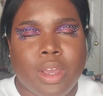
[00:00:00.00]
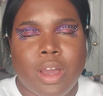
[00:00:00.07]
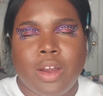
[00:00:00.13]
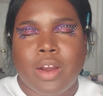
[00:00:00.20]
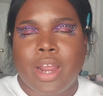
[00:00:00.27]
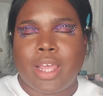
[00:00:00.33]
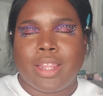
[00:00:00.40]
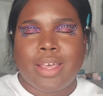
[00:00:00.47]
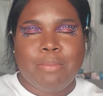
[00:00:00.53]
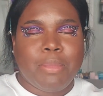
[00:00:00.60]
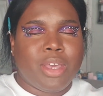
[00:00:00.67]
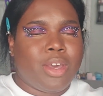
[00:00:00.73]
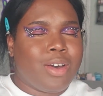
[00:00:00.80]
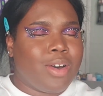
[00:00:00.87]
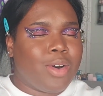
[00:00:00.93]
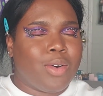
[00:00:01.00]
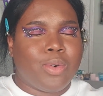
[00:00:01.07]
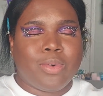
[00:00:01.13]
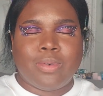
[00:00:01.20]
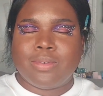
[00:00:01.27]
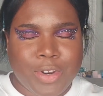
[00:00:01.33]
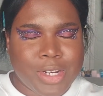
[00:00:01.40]
All right, let me
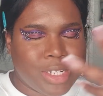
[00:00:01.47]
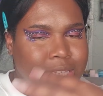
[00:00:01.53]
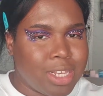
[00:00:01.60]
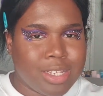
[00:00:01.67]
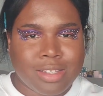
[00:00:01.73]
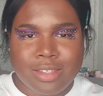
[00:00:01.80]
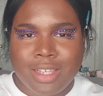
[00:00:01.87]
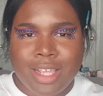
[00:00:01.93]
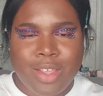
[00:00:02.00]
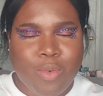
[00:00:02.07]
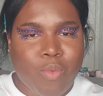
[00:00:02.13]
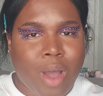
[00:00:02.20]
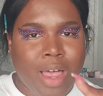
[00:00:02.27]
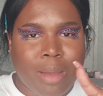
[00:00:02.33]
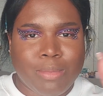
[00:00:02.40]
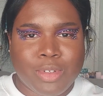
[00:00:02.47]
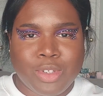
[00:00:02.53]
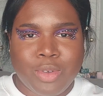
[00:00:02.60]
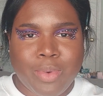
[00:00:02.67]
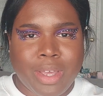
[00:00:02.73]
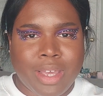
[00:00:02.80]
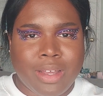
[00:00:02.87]
go finish this. And then while I'm
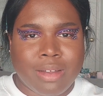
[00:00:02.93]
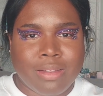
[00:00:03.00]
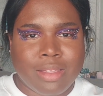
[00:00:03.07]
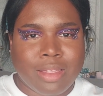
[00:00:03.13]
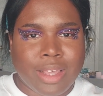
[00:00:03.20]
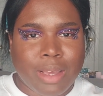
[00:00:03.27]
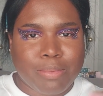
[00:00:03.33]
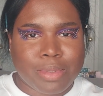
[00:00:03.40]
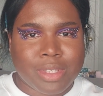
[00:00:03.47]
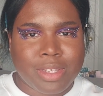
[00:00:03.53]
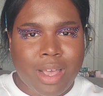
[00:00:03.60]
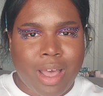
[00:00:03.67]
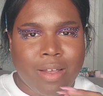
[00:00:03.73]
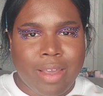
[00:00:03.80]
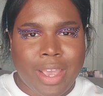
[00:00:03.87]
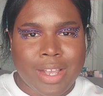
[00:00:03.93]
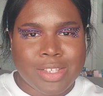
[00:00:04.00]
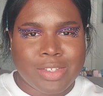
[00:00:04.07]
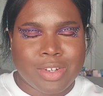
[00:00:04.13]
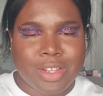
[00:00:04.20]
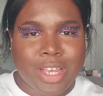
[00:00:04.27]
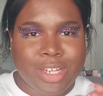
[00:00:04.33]
doing lips, I'll
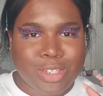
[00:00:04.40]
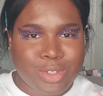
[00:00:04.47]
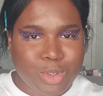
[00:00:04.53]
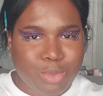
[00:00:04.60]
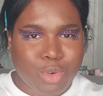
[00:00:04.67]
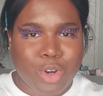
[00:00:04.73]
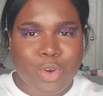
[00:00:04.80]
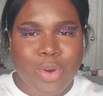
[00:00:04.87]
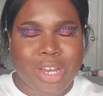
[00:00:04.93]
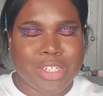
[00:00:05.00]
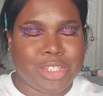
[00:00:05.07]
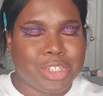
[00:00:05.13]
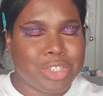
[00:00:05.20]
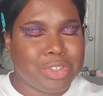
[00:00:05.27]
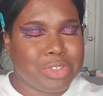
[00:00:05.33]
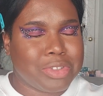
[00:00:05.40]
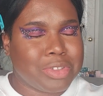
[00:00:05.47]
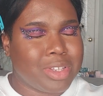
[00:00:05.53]
answer like 2 more questions.